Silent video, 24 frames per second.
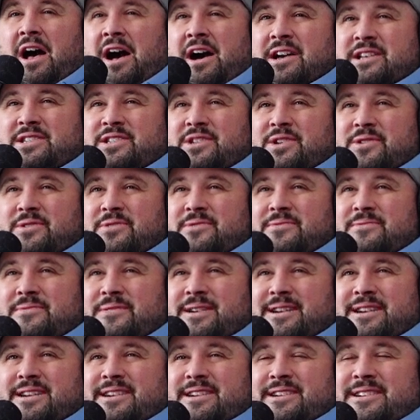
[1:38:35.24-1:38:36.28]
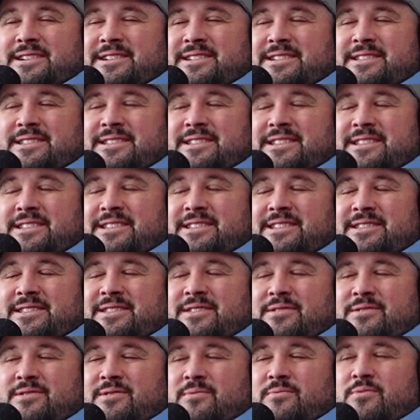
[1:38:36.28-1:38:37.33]
also
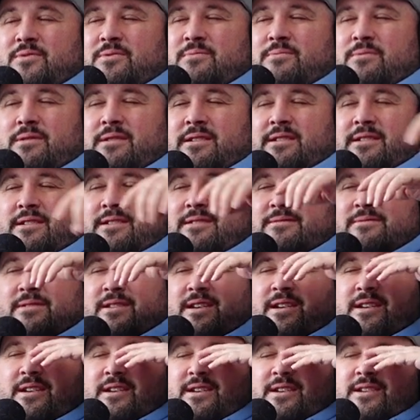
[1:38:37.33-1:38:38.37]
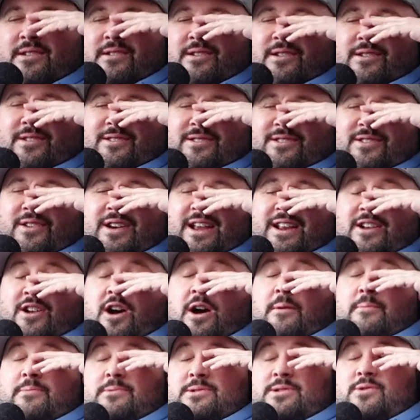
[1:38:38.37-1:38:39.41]
the one where you got a
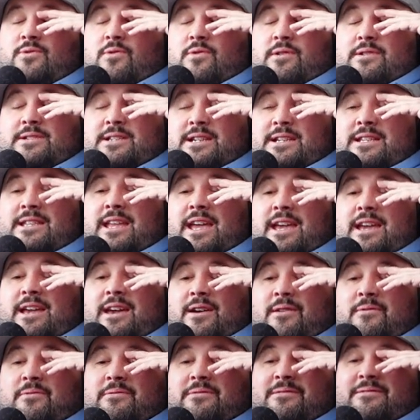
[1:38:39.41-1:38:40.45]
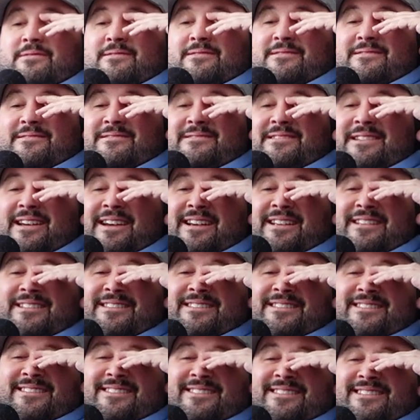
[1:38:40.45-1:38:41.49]
couple stories at the takeout
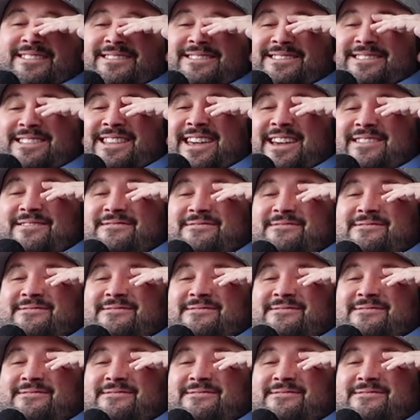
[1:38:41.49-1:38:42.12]
that I just can't